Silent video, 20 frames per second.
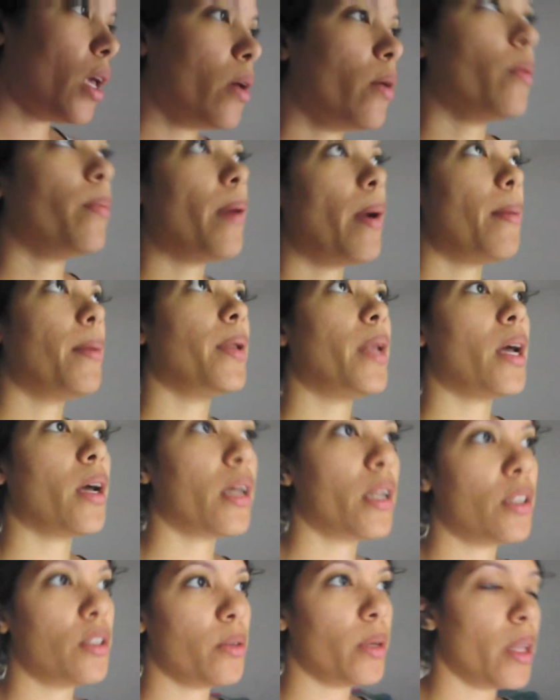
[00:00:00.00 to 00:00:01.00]
I'm probably not
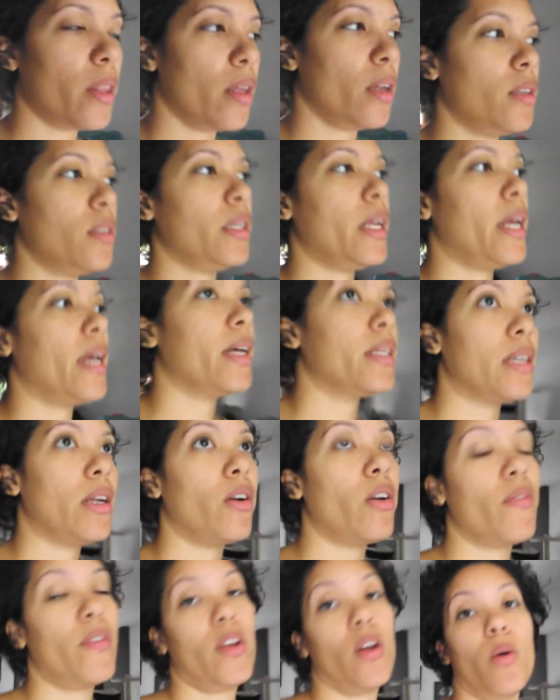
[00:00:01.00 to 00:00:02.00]
gonna do anything today because I don't
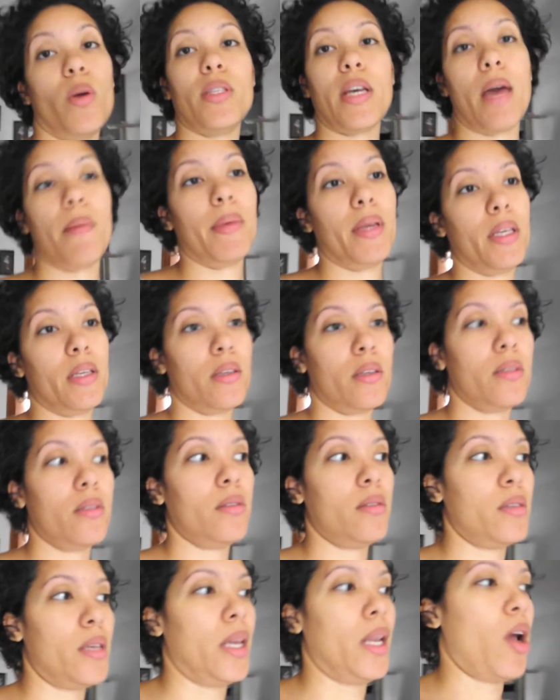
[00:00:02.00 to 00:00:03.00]
even know what time he's
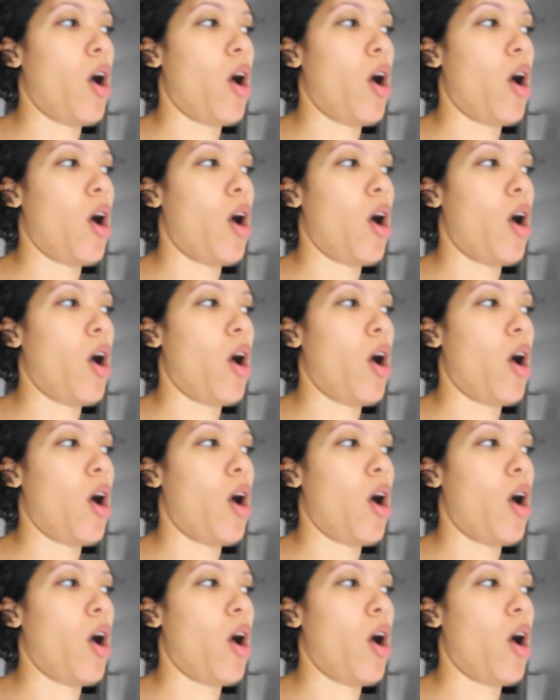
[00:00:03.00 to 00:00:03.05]
getting